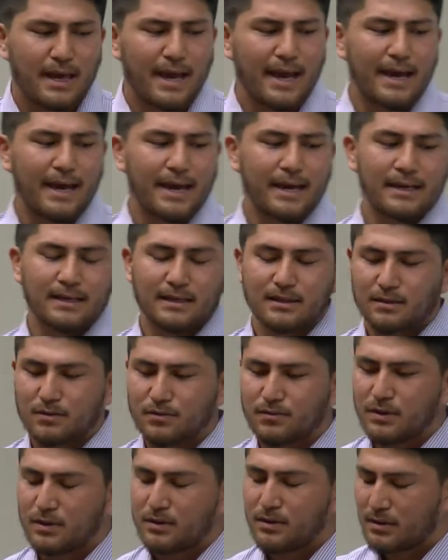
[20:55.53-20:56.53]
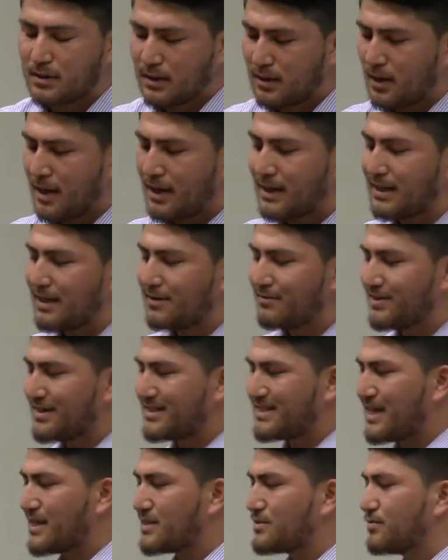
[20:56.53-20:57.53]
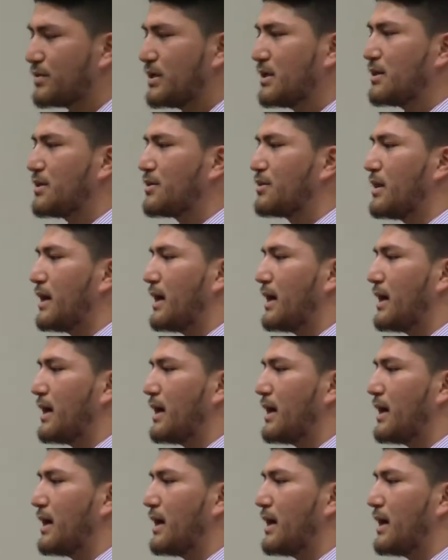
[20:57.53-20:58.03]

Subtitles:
And the 9/11 attacks really